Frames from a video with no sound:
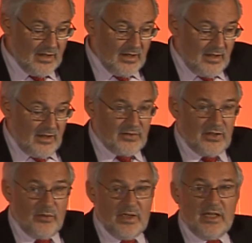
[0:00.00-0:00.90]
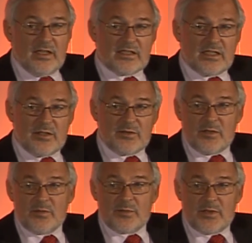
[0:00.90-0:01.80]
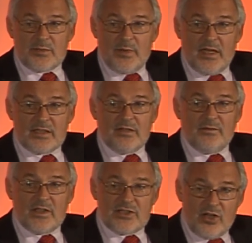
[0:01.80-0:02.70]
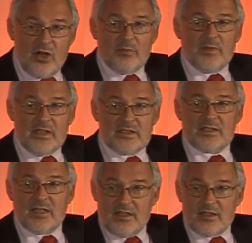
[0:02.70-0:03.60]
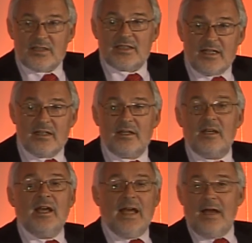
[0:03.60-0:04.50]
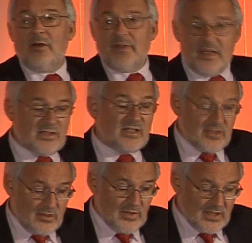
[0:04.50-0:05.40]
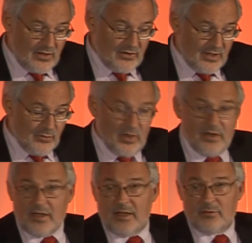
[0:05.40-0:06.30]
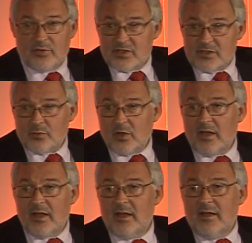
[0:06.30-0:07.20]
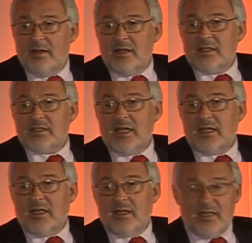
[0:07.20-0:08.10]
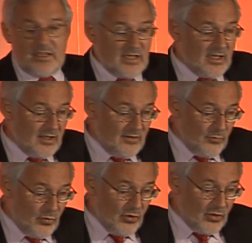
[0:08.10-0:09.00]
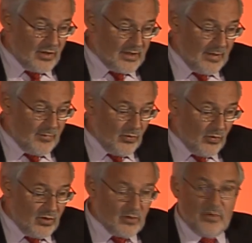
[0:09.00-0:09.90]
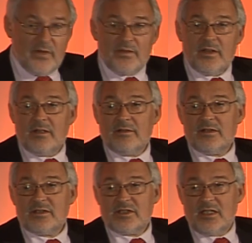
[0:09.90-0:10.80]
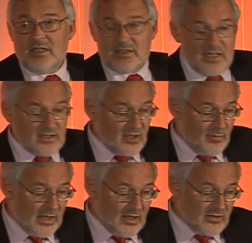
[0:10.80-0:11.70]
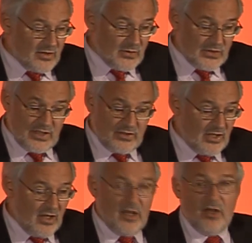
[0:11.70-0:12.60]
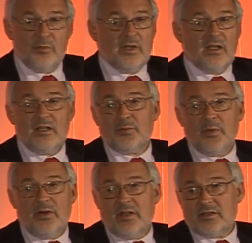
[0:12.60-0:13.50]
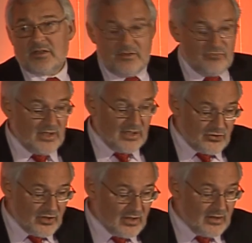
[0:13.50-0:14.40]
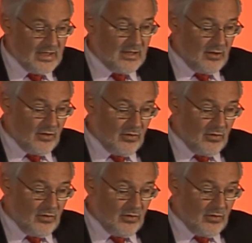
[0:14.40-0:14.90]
So we need a systems perspective, and the top needs to understand how their system is currently working, which is why taking an executive walk, a Gemba walk with the senior Tesco managers was such an eye-opening experience and really triggered that whole